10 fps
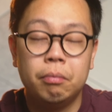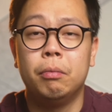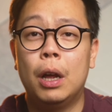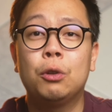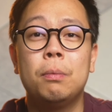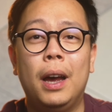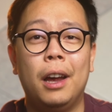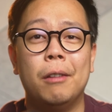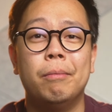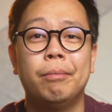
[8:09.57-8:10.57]
Not too
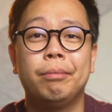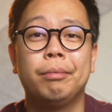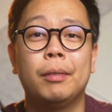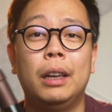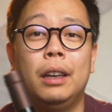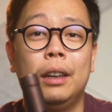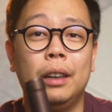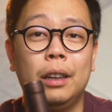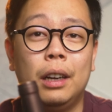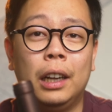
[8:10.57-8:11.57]
bad.
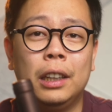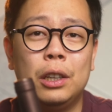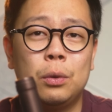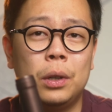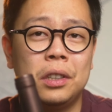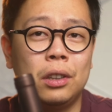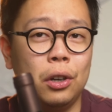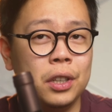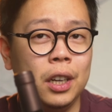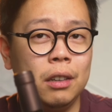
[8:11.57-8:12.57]
I think this was
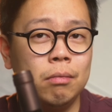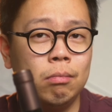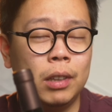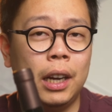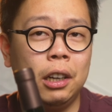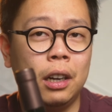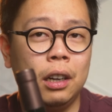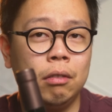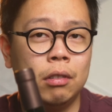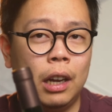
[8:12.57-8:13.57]

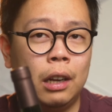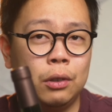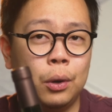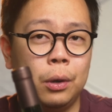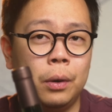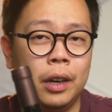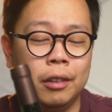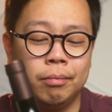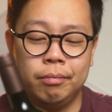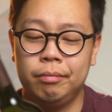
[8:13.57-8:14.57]
$13.99 at Total
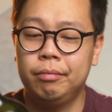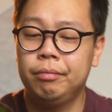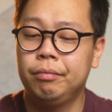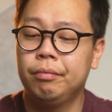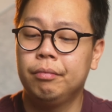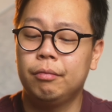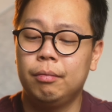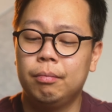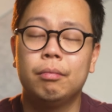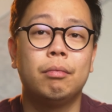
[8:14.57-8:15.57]
Wine.
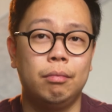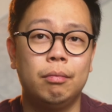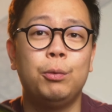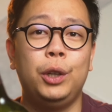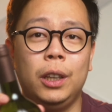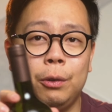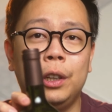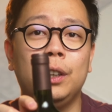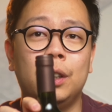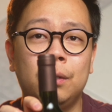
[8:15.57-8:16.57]
Really,
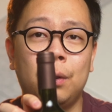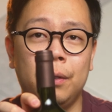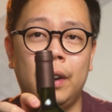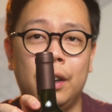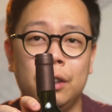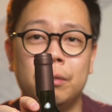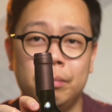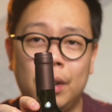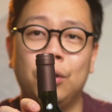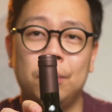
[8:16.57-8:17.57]
really good for the value.
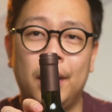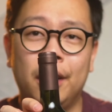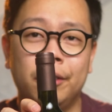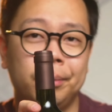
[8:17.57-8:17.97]
Not too bad.